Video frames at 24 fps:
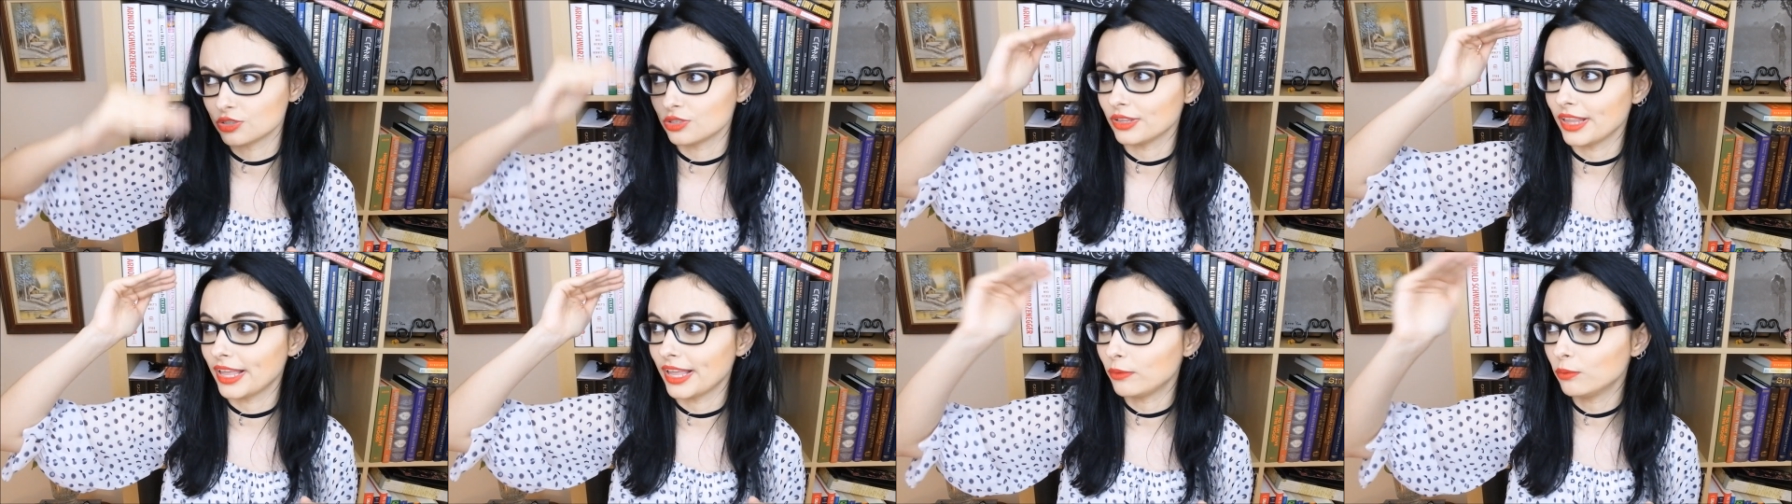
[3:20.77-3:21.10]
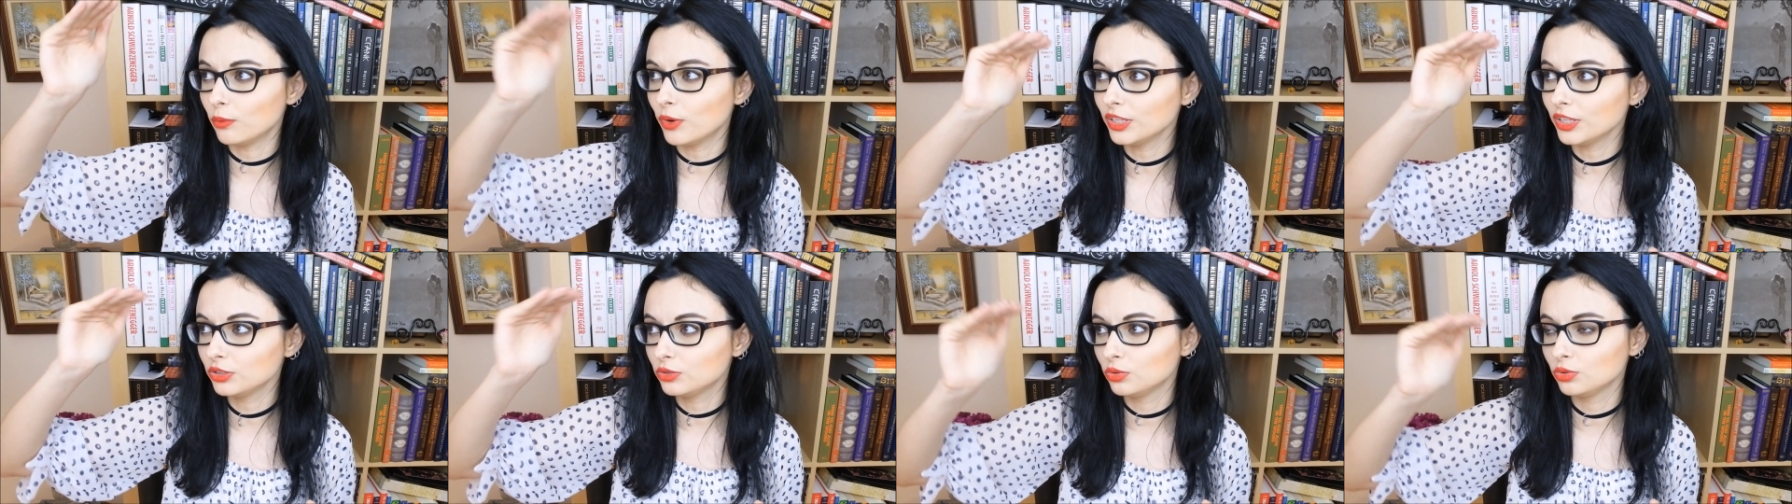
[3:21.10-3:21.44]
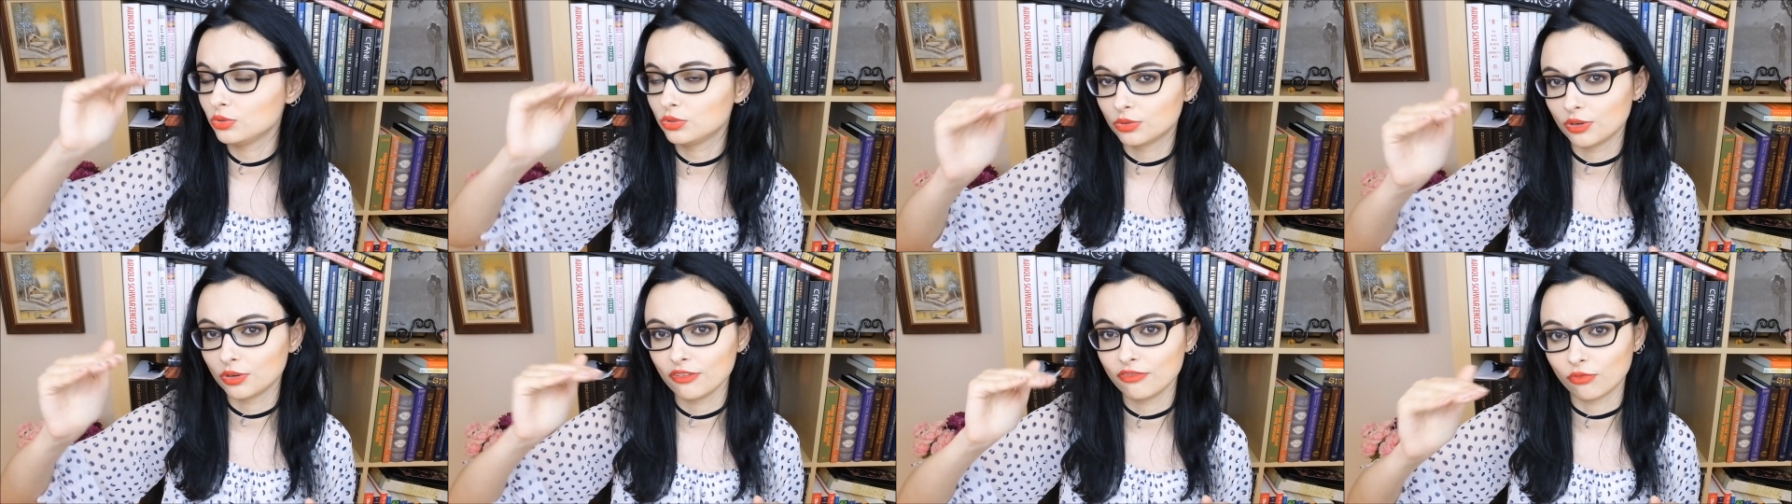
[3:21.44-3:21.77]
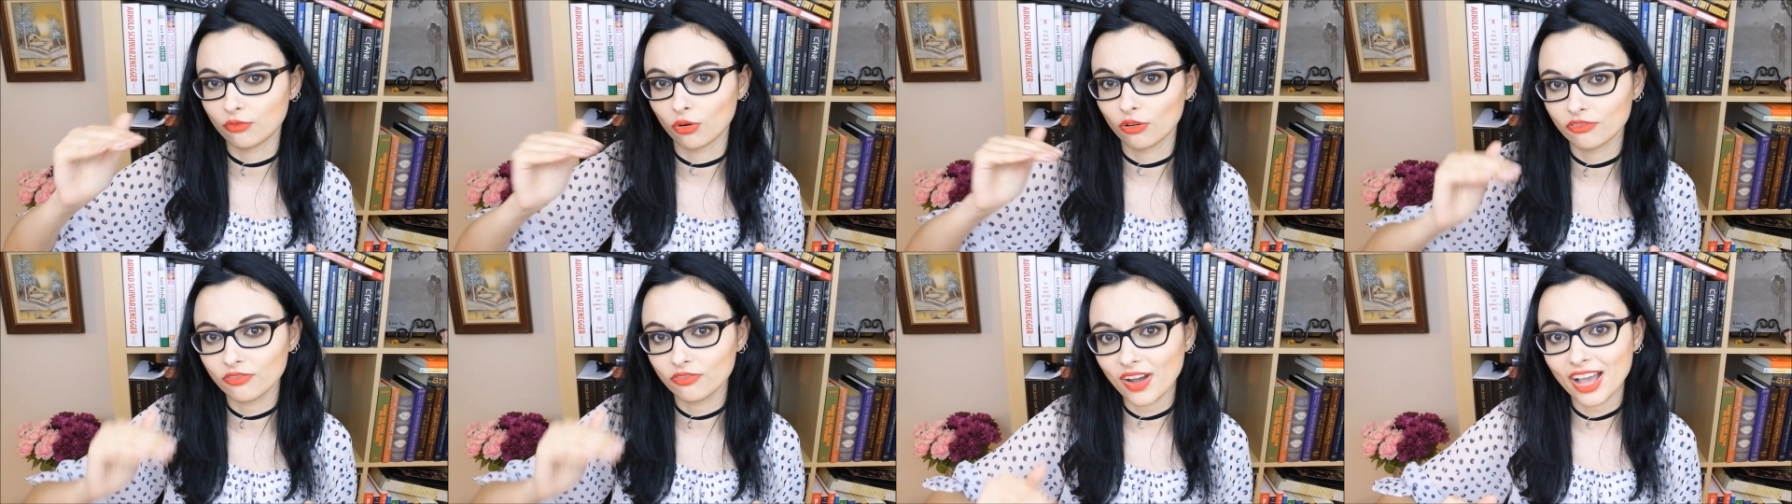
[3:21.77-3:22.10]
So like one, two, three,
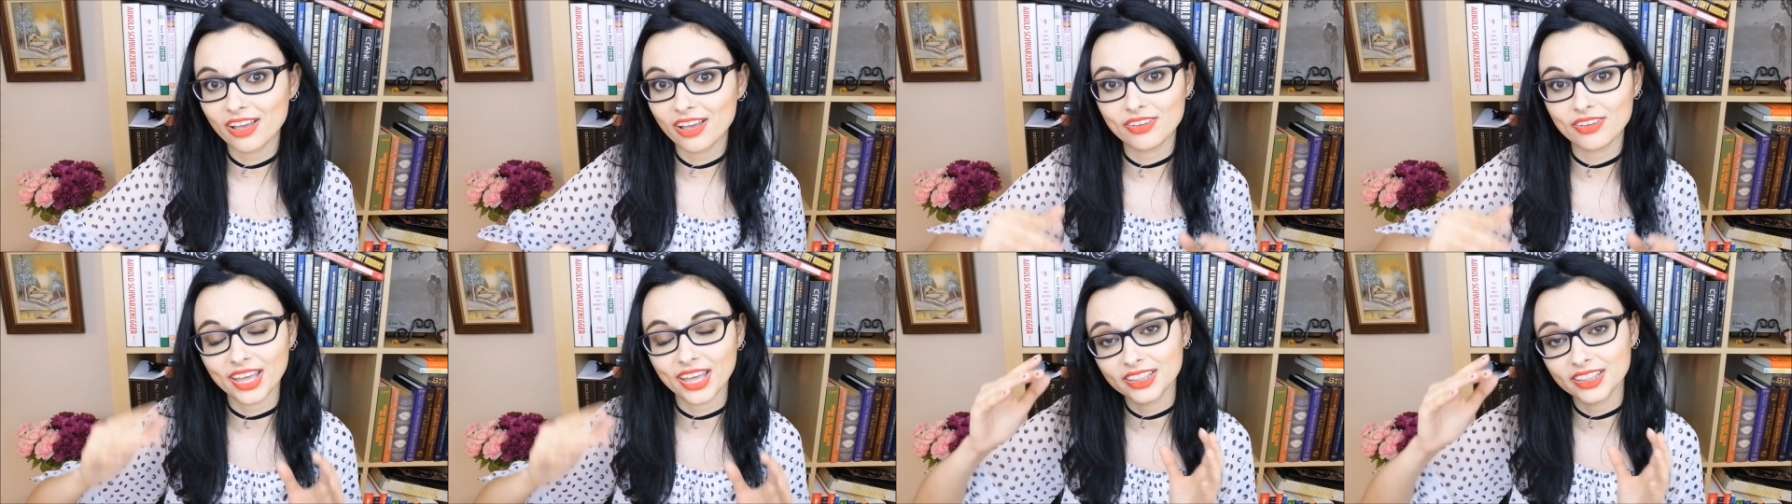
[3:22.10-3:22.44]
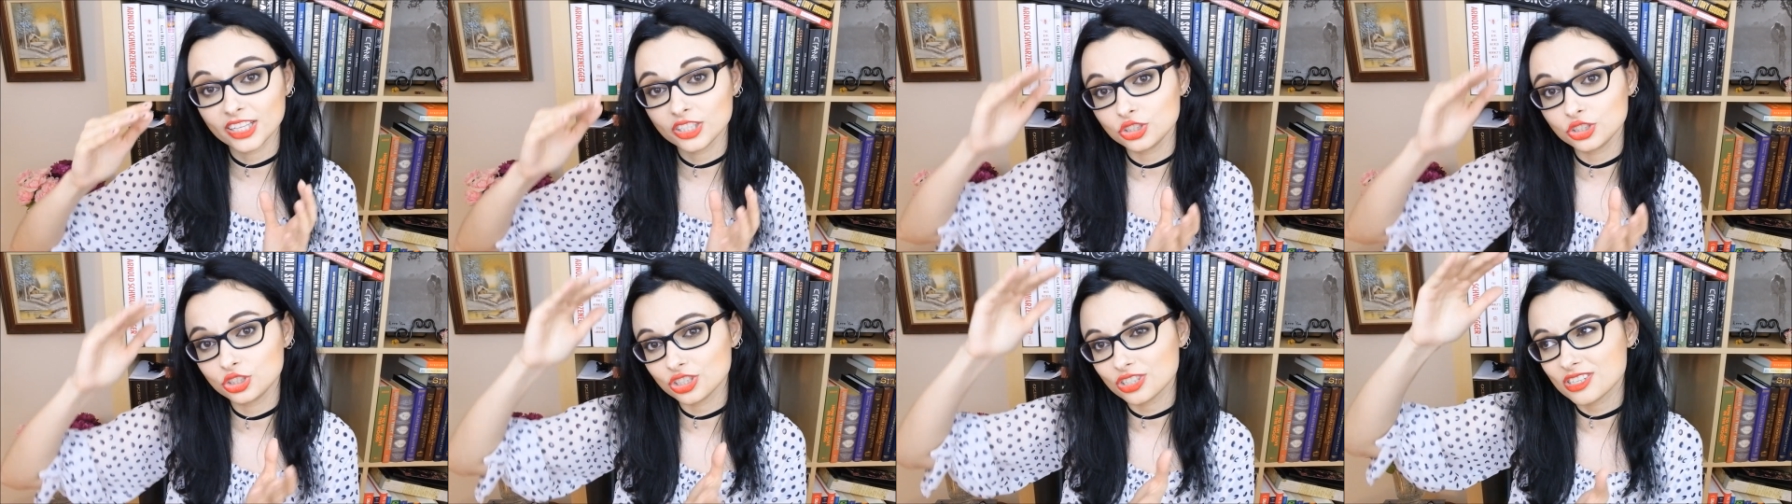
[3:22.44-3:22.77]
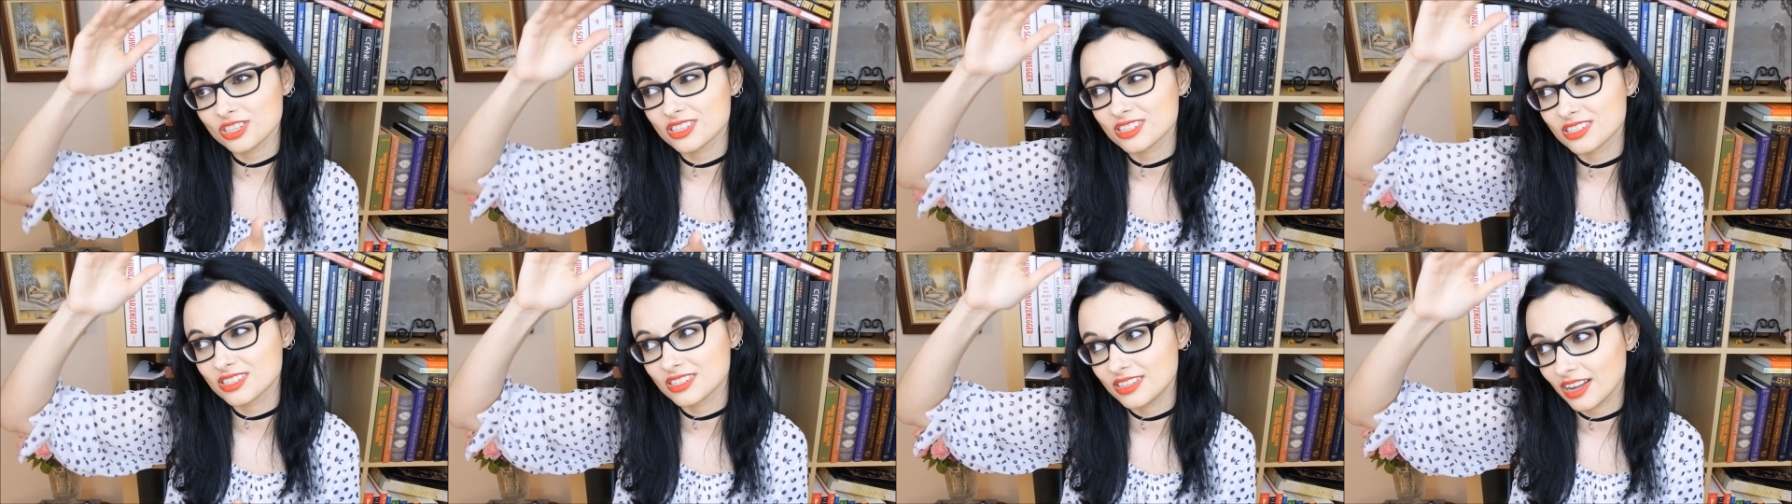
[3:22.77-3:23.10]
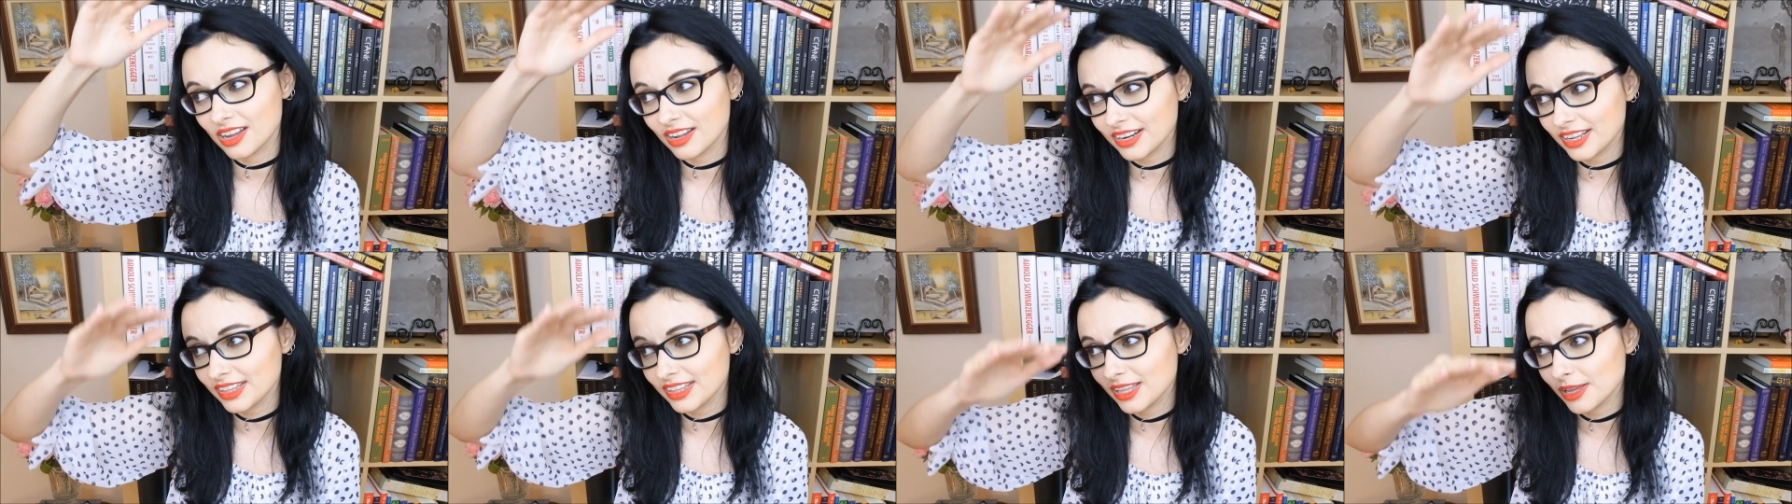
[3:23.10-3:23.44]
four, five, and then just
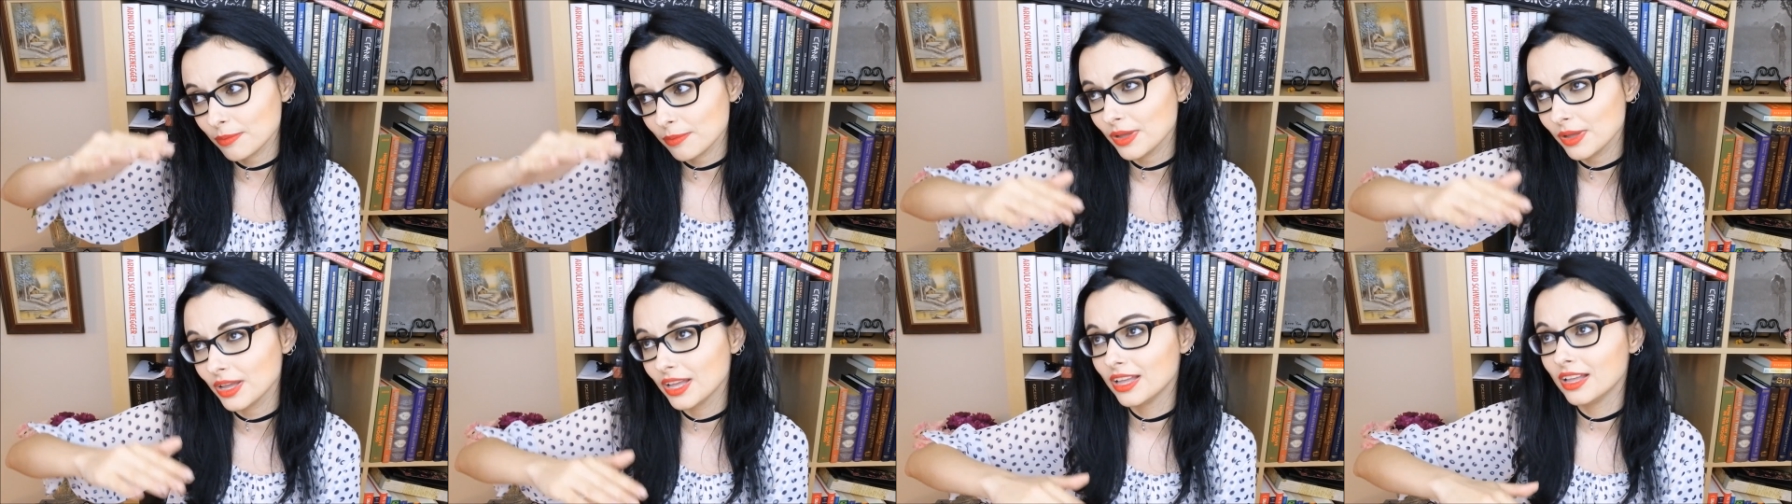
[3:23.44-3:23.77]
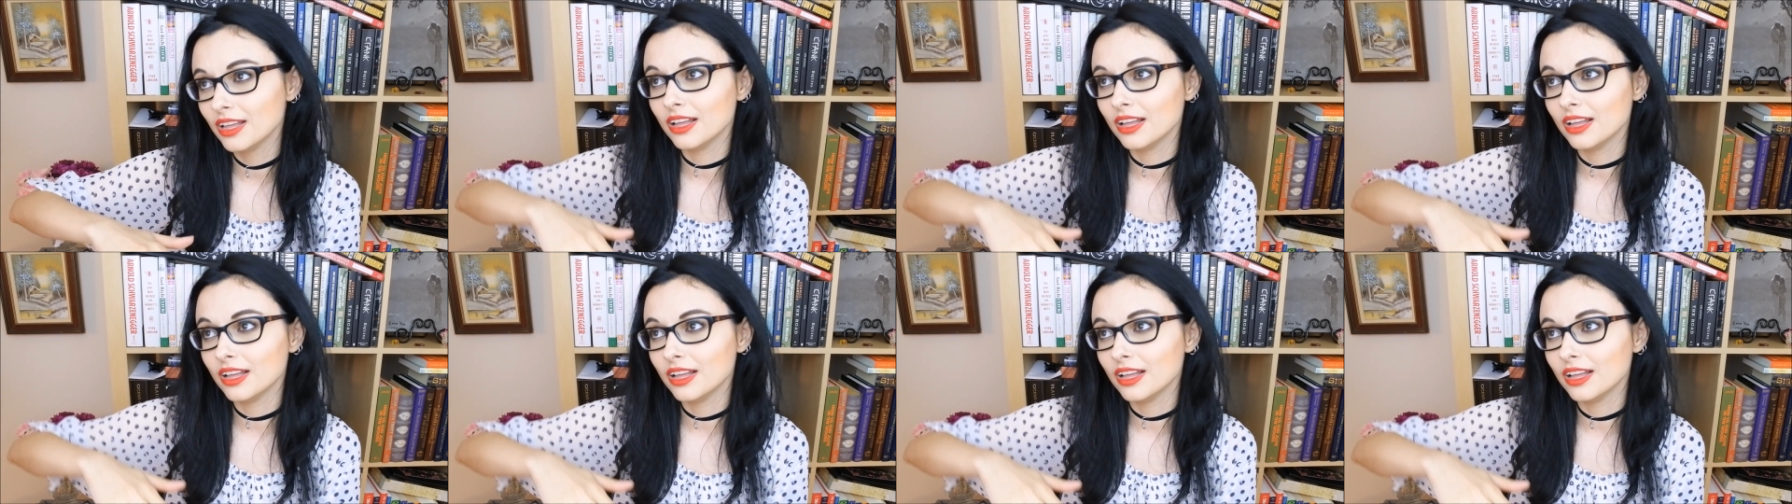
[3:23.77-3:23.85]
study them